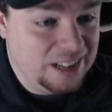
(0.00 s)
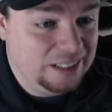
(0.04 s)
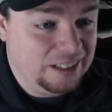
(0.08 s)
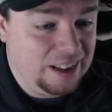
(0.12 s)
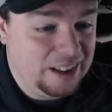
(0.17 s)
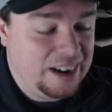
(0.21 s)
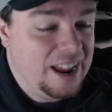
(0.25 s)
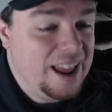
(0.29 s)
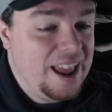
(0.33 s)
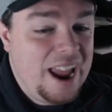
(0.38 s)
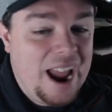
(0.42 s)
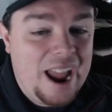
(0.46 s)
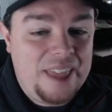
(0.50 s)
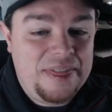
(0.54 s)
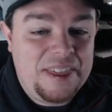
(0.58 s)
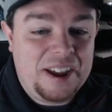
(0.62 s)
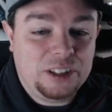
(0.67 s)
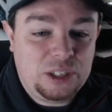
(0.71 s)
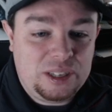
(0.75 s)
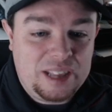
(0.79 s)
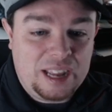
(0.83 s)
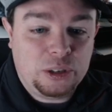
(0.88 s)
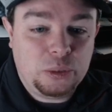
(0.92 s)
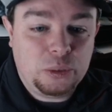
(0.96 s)
Like, and
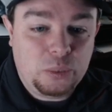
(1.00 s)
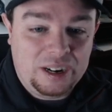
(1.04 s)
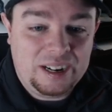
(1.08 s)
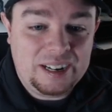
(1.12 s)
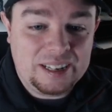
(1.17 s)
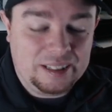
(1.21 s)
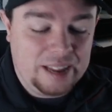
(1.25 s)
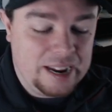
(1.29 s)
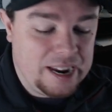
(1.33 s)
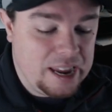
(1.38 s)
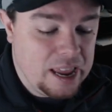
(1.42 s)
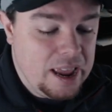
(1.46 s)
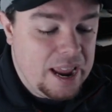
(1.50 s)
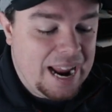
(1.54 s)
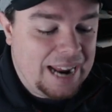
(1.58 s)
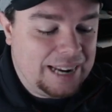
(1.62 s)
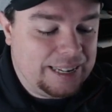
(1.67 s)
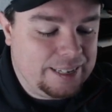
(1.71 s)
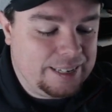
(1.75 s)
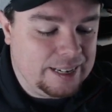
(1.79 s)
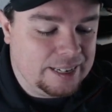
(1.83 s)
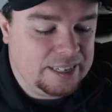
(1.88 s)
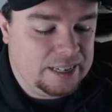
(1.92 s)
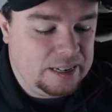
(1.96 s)
that's what it is. Like,
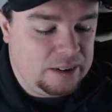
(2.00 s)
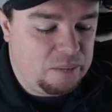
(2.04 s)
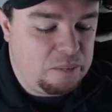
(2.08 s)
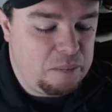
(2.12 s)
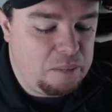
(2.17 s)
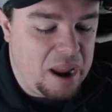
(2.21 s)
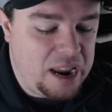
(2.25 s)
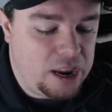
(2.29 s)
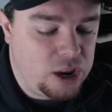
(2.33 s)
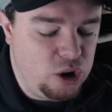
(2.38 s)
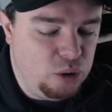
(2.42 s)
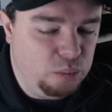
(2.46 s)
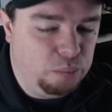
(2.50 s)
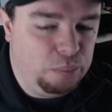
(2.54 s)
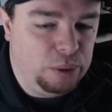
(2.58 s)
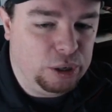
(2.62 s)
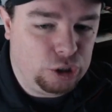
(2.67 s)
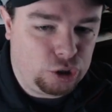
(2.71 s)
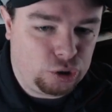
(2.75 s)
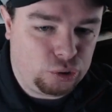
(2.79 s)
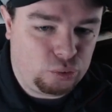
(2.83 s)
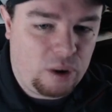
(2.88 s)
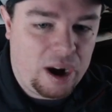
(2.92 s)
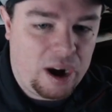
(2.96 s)
it doesn't make you
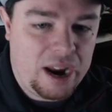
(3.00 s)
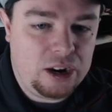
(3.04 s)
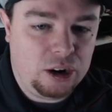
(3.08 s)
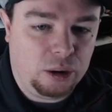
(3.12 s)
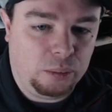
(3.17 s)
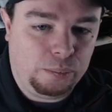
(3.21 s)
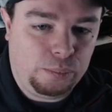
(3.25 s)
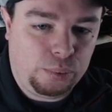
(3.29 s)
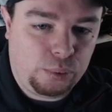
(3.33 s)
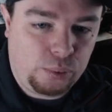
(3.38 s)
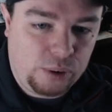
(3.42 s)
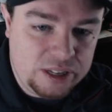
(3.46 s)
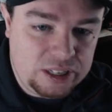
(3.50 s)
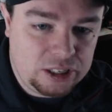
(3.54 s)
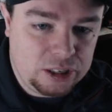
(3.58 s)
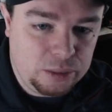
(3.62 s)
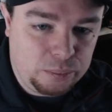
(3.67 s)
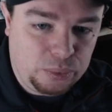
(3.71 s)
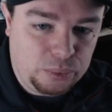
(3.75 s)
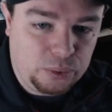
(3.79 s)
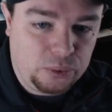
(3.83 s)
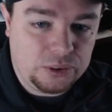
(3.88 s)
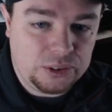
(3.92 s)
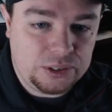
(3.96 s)
betray your
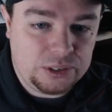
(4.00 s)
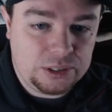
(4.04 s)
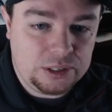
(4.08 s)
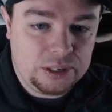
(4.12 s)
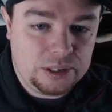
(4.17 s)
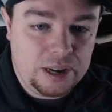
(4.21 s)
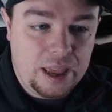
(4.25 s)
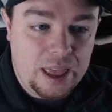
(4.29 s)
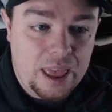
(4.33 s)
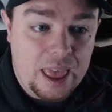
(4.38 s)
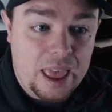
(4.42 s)
principles.